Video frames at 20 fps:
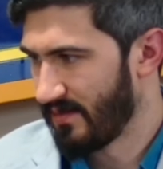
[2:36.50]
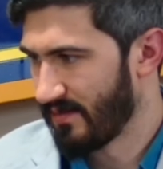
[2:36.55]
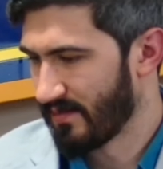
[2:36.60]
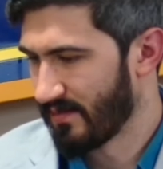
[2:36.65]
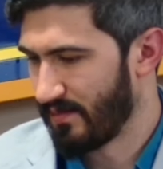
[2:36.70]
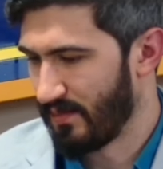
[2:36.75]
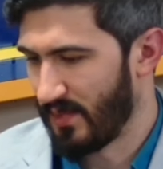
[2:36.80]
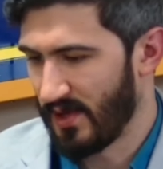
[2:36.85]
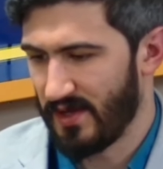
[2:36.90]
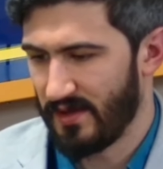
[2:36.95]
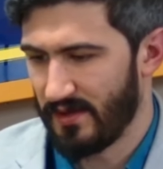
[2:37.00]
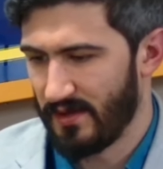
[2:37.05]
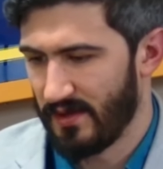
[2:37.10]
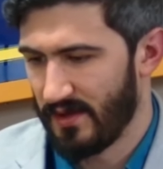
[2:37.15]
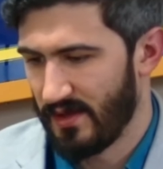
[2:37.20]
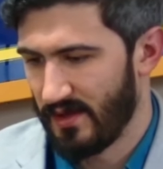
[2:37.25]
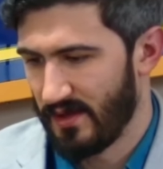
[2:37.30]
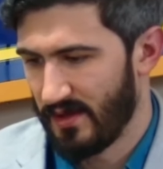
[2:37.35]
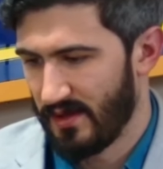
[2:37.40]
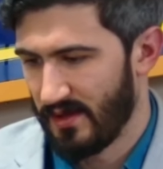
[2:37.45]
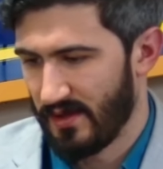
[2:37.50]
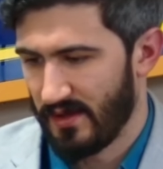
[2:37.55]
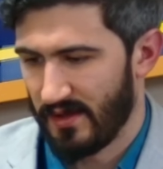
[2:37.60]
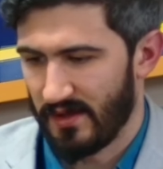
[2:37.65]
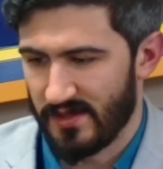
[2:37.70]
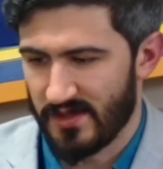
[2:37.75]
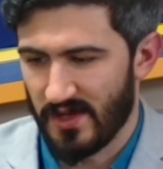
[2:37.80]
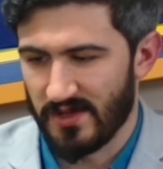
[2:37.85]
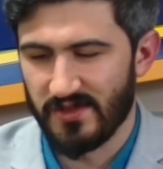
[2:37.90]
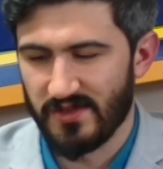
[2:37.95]
But
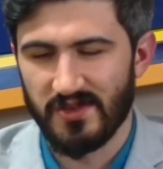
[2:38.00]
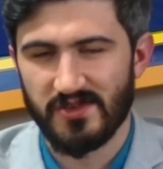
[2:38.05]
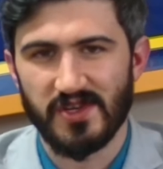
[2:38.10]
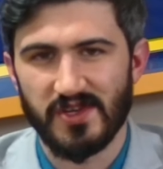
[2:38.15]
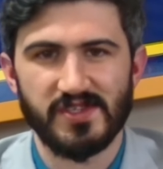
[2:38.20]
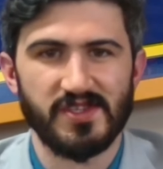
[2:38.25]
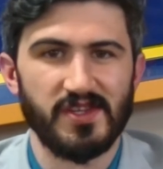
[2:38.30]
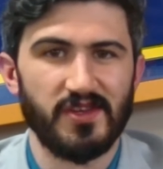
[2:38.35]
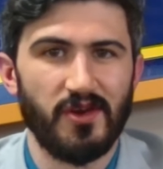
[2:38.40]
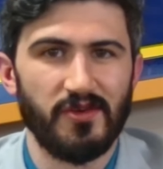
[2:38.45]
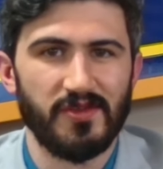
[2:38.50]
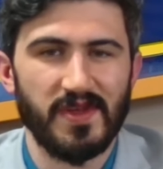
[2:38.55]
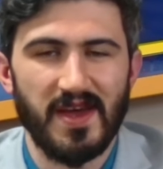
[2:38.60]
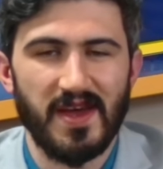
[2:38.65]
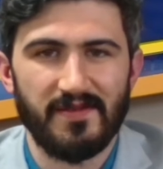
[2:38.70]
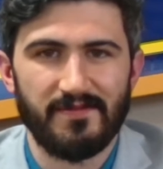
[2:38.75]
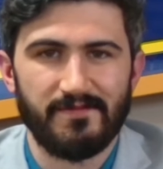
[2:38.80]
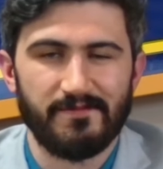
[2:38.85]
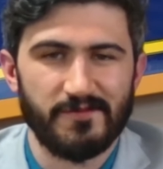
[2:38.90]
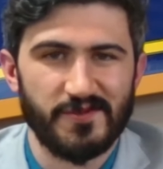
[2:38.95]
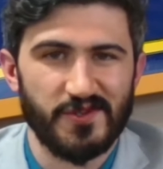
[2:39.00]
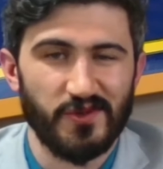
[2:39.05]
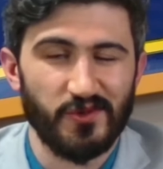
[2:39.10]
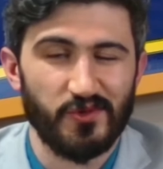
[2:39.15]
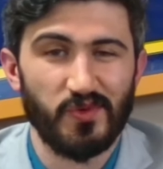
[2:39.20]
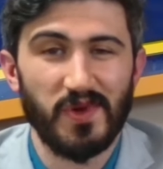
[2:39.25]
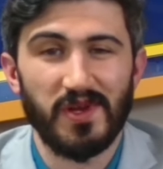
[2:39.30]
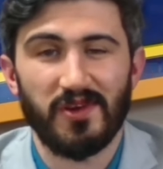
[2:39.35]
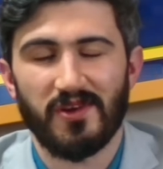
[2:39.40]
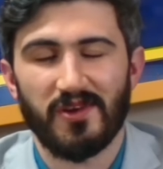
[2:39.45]
it's also interesting to note that, so
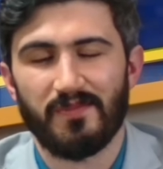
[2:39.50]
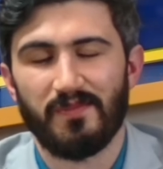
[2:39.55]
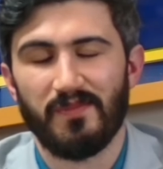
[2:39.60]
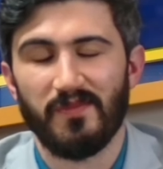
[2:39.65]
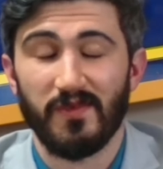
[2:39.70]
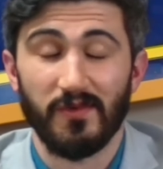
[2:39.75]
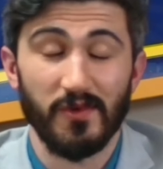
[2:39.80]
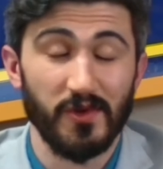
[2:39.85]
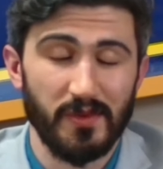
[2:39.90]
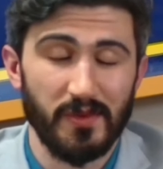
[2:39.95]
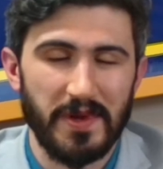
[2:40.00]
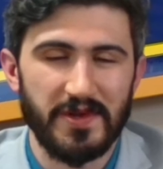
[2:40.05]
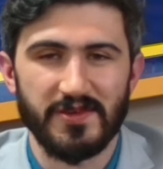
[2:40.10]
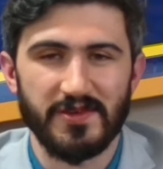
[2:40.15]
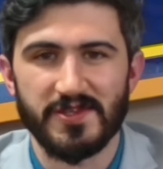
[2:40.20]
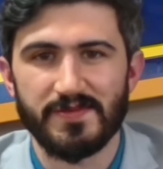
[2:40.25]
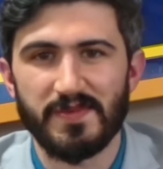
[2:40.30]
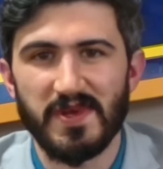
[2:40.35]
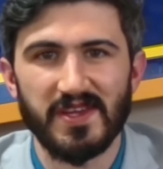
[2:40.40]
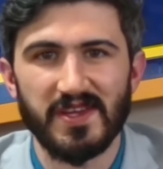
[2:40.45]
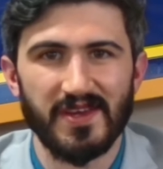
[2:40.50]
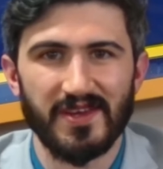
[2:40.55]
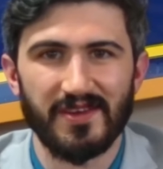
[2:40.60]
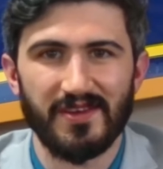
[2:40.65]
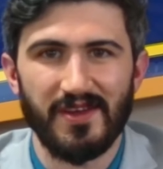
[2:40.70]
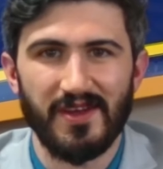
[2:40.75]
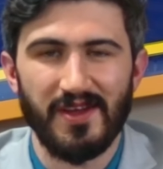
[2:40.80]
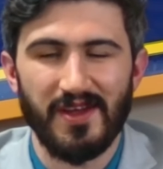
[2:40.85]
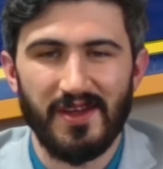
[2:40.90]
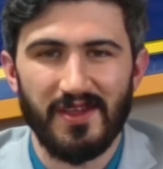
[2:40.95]
Twitter, rudimentarily speaking,